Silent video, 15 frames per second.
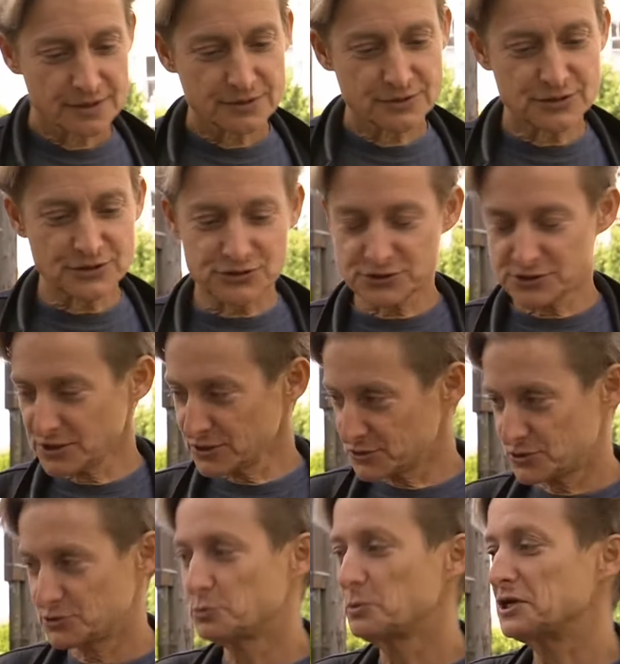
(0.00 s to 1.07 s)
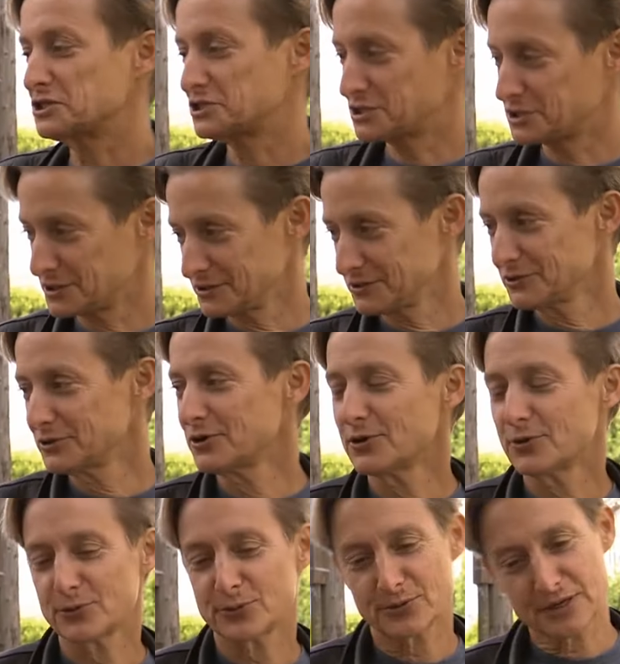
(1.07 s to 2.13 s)
distinct swish, you
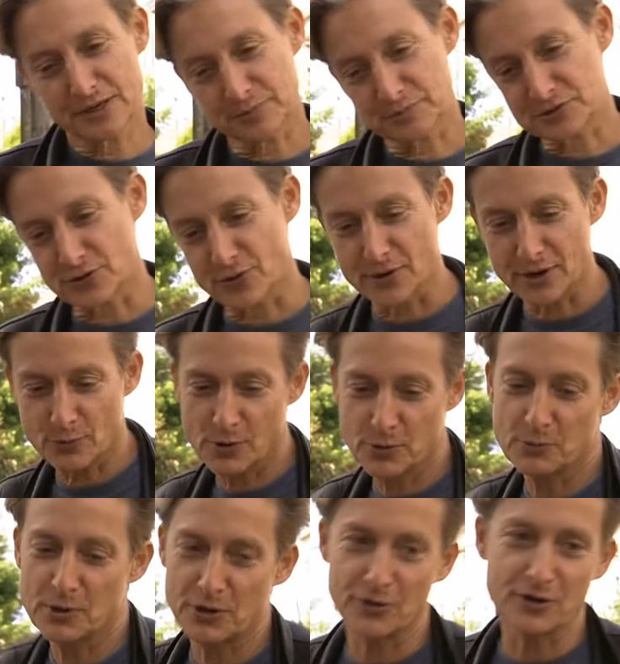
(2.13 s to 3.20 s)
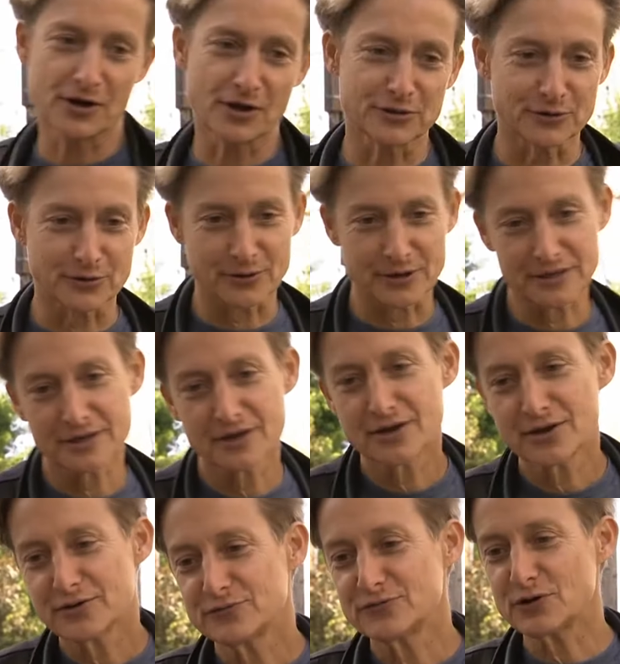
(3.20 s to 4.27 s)
know, hips going one way or another, and
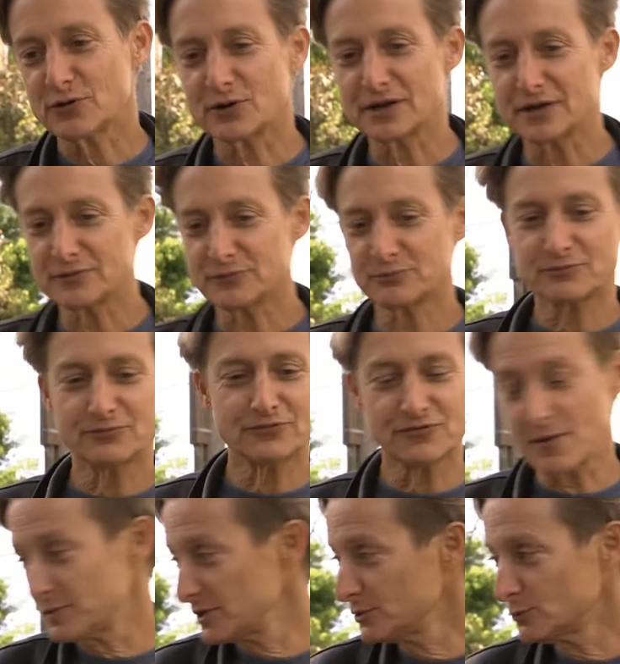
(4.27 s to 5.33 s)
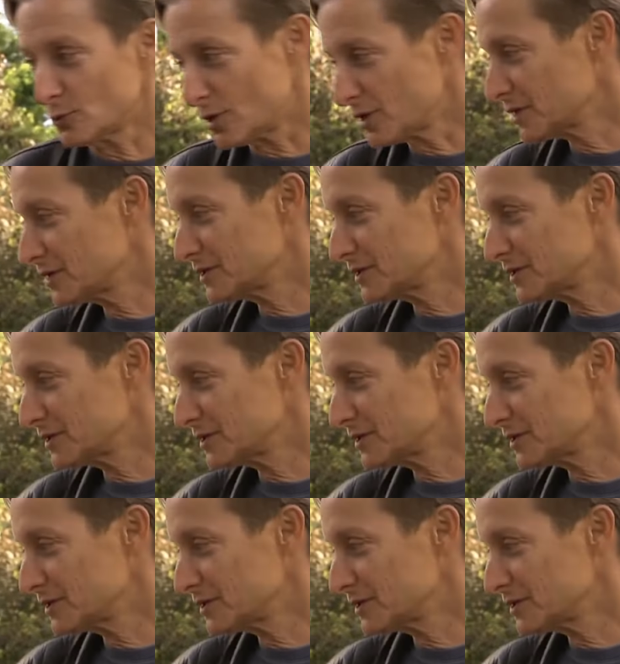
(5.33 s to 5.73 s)
very feminine walk.